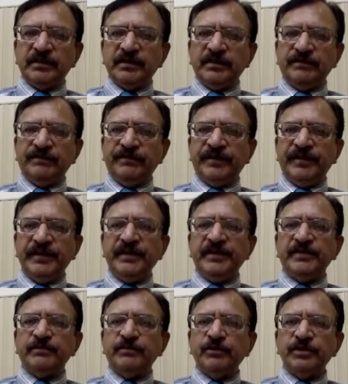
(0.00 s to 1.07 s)
The fatigue
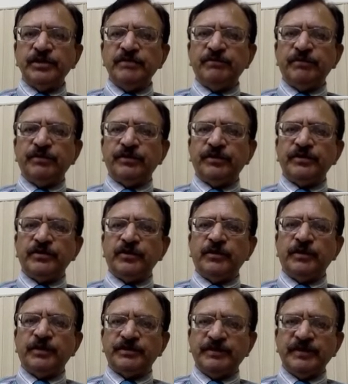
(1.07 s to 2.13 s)
is most important job,
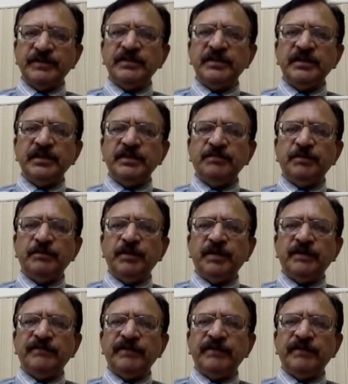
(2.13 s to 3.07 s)
especially in the public